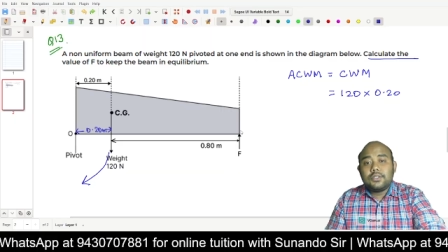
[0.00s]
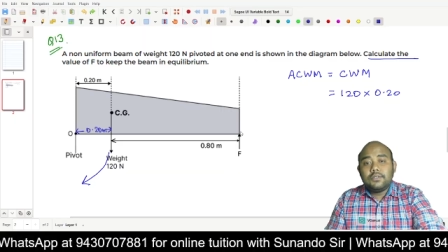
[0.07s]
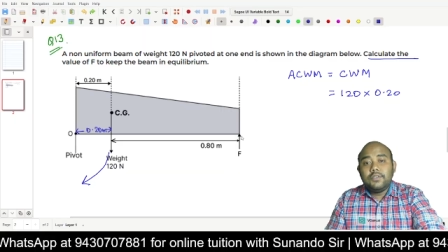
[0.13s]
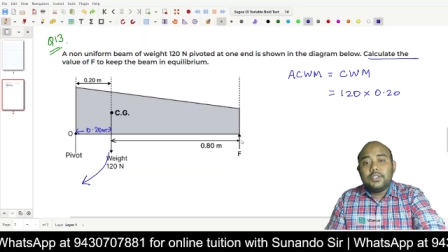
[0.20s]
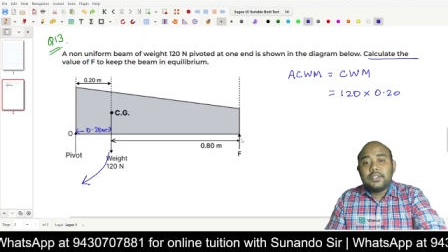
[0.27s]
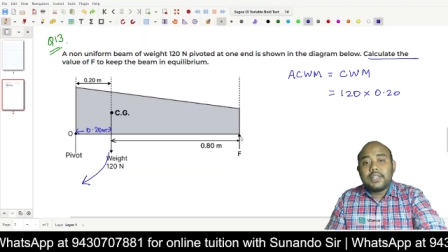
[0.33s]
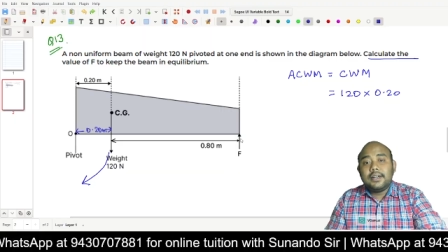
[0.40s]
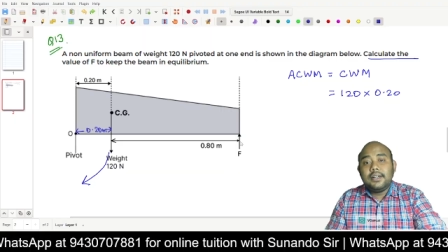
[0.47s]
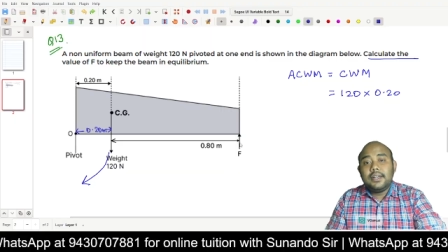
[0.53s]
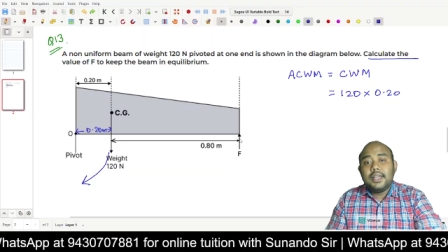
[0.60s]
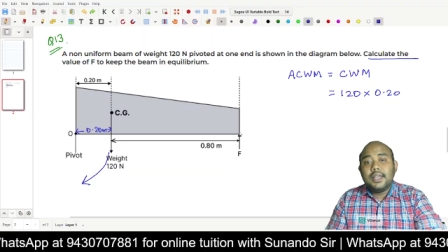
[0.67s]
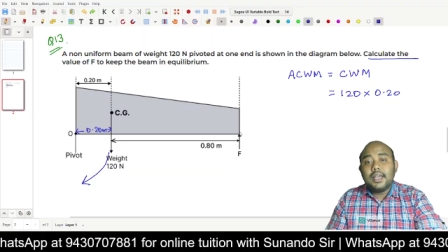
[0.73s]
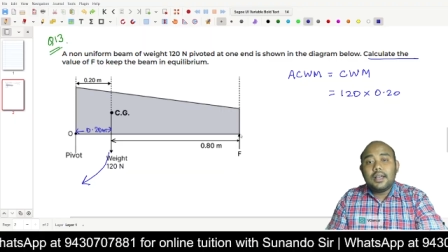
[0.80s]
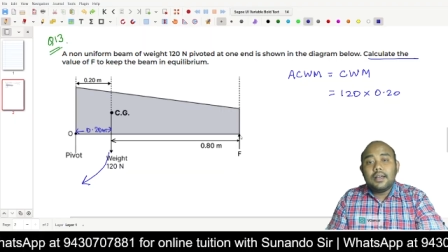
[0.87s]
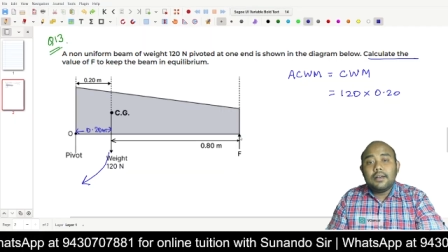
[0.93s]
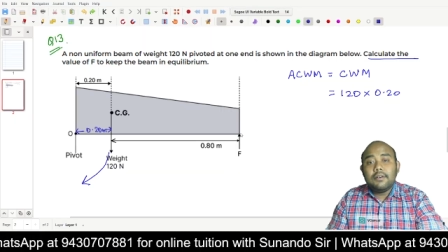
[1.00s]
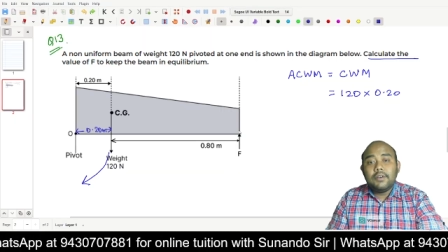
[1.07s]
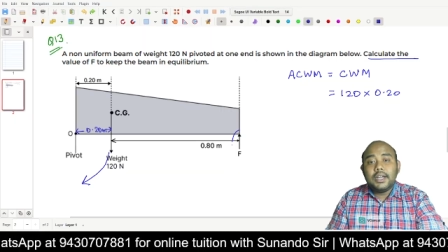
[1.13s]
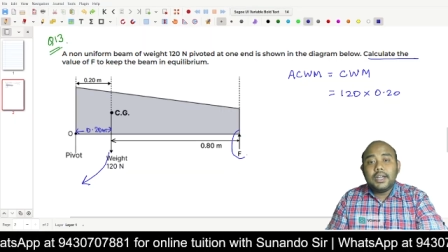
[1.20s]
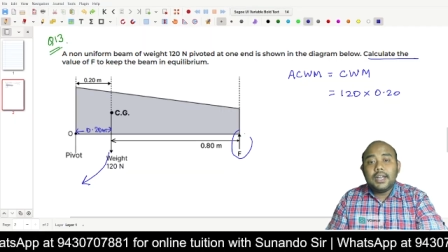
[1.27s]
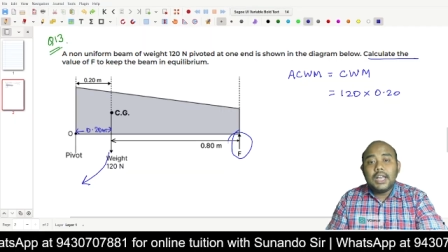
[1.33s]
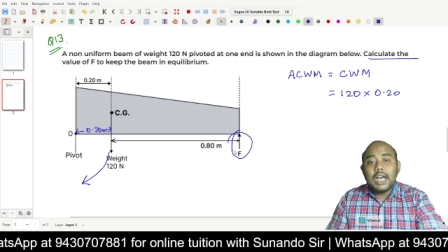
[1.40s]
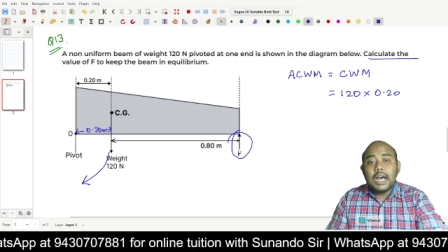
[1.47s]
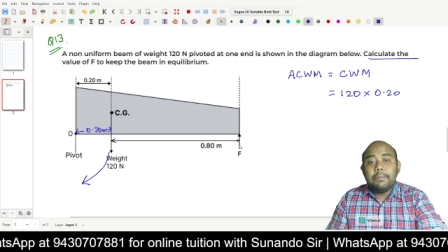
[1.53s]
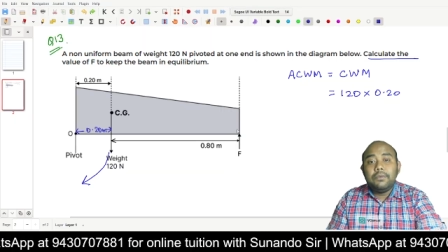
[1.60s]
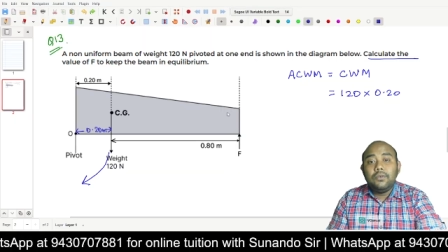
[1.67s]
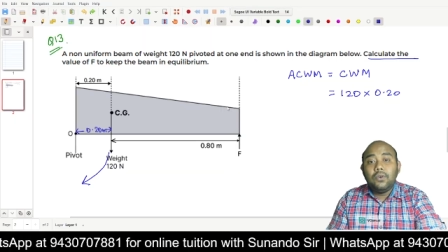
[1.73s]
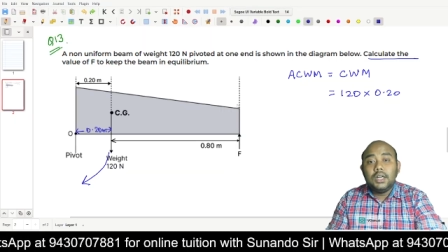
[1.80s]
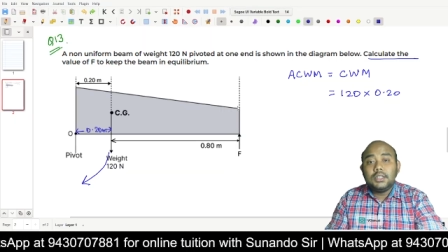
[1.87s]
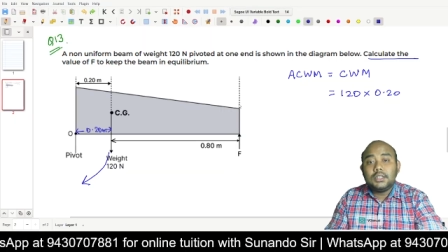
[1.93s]
which is acting vertically
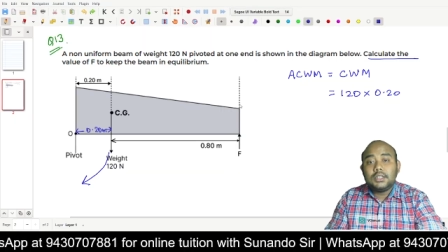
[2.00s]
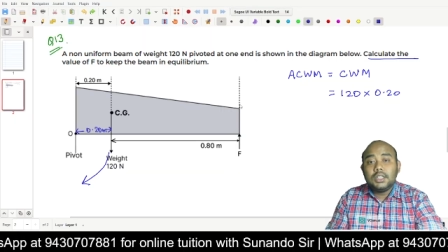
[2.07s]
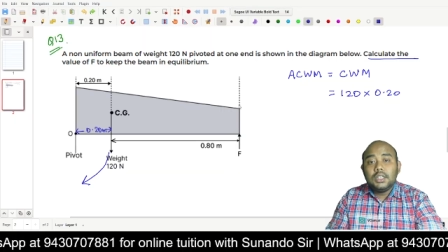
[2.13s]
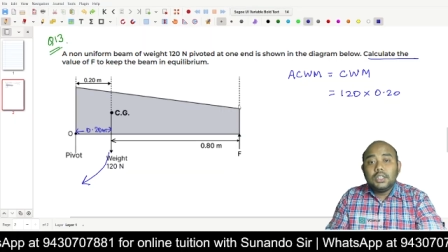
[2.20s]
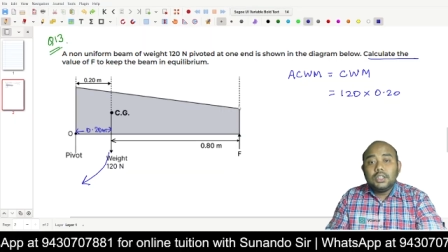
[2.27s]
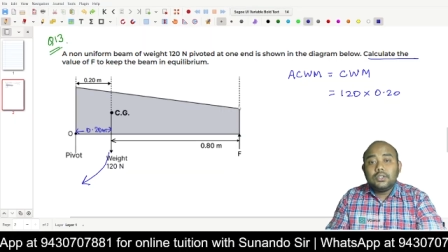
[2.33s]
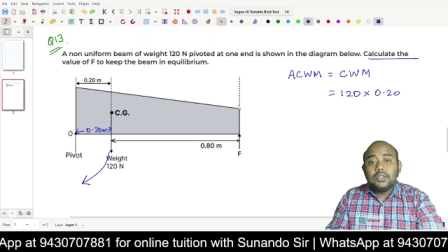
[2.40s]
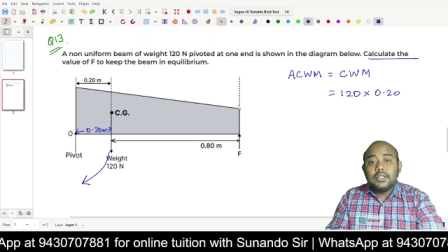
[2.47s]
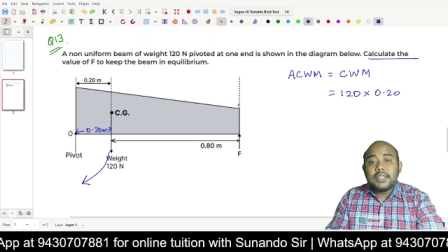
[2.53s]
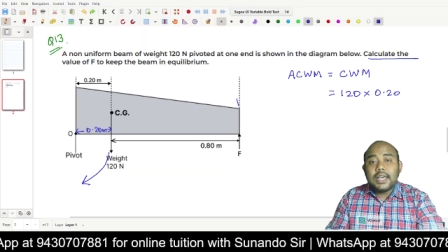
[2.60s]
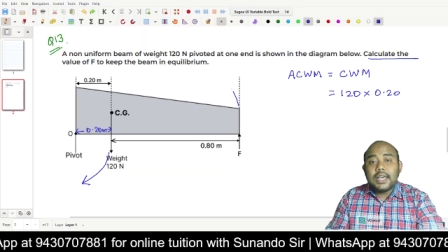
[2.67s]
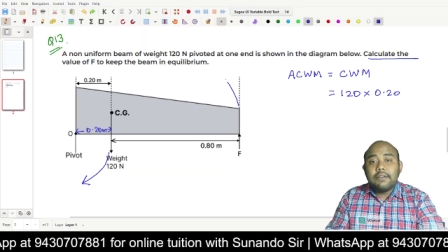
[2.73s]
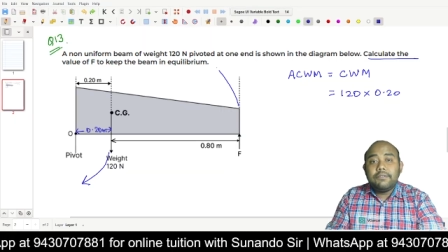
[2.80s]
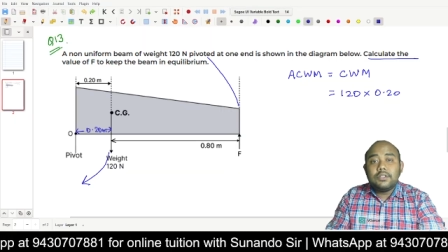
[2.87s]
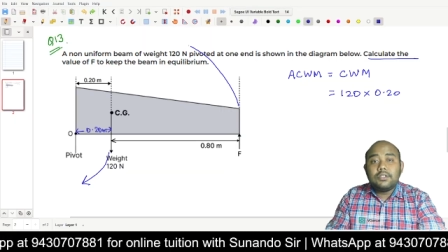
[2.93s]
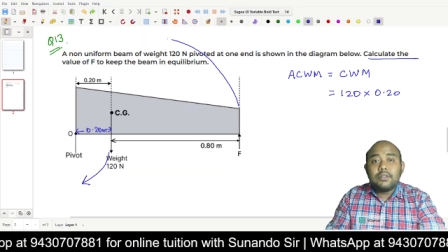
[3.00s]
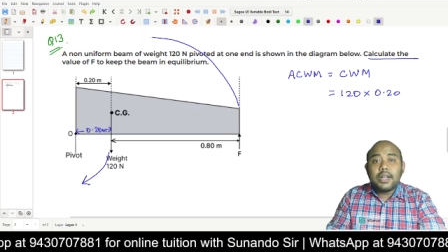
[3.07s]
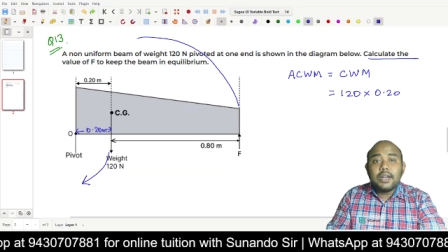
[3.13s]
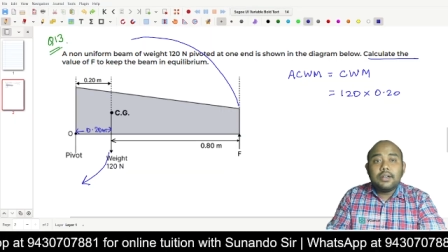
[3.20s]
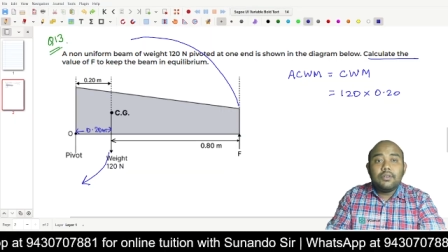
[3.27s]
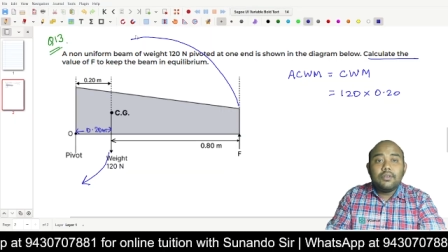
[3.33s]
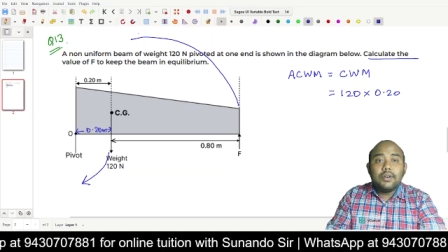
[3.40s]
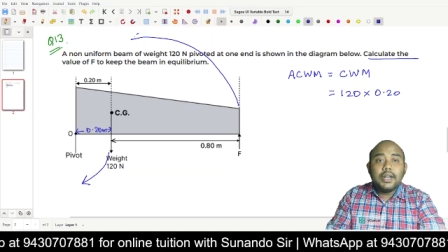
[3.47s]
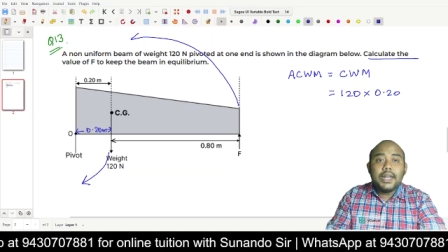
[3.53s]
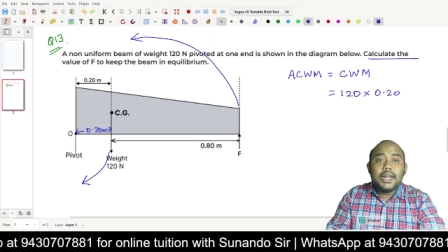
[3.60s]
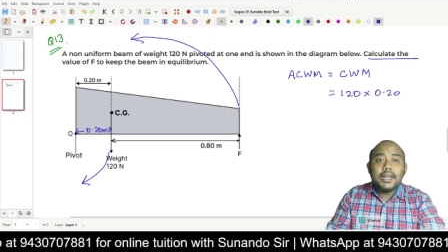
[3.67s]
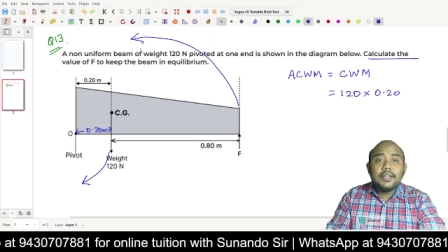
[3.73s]
upwards. So this F is trying to rotate